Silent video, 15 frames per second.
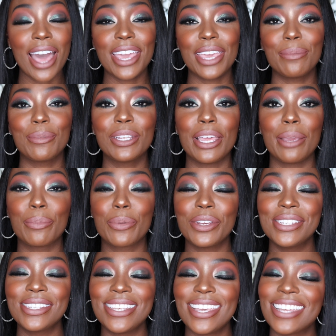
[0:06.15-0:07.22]
I am
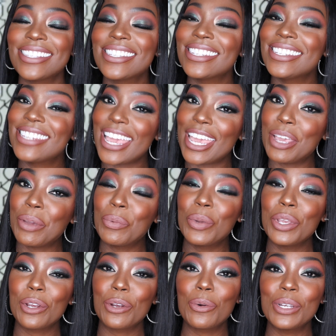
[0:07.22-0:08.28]
GlamPreezy and today
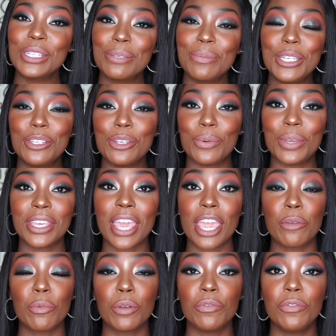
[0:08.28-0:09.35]
we are going to be doing
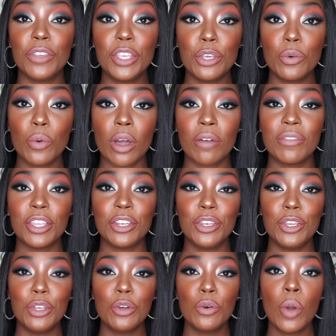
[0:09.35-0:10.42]
a review of the
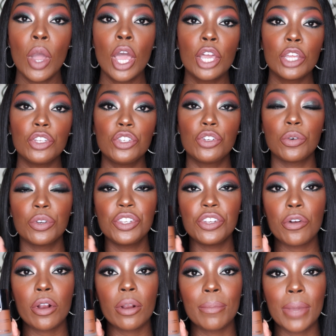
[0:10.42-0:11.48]
new
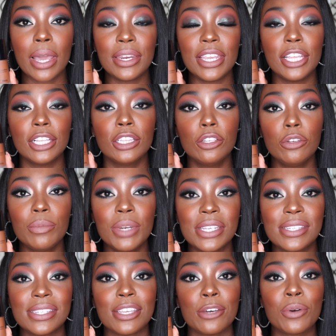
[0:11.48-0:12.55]
Giorgio Armani
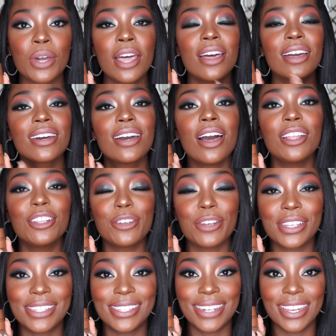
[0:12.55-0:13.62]
Luminous Silk color
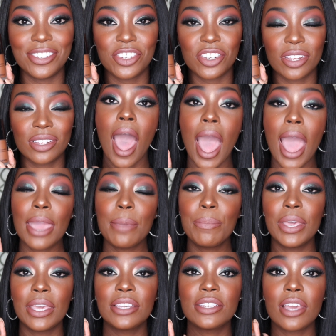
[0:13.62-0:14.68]
extension. I
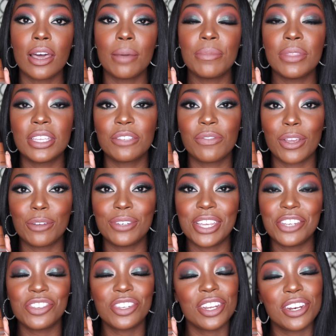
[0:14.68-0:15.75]
picked up this
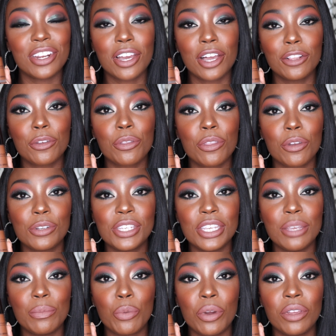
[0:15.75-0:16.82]
foundation in a color
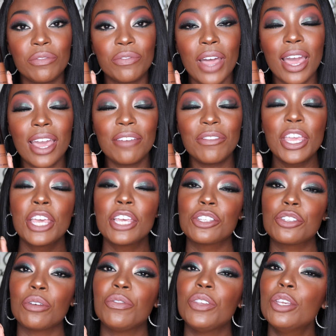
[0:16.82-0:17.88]
13.5,
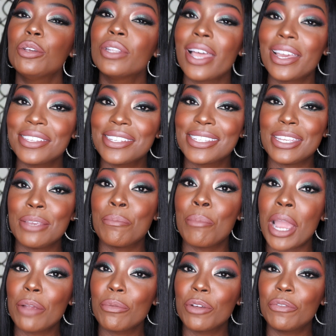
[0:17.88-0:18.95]
so if you'd like to see
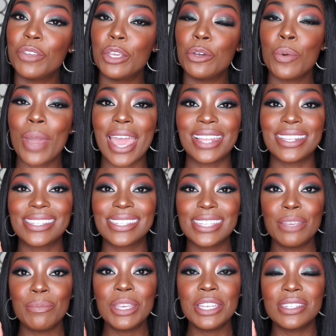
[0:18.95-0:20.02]
my review and
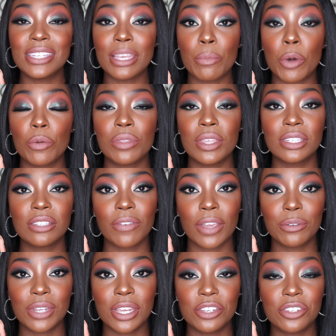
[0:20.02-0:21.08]
see me demo this
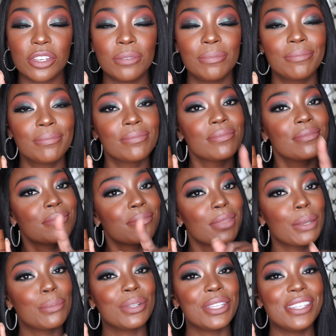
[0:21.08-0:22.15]
foundation,
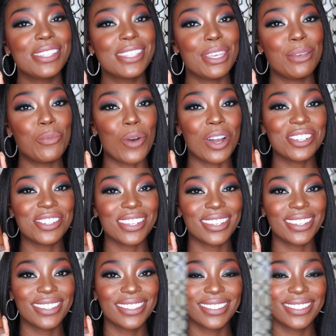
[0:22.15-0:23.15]
please keep watching.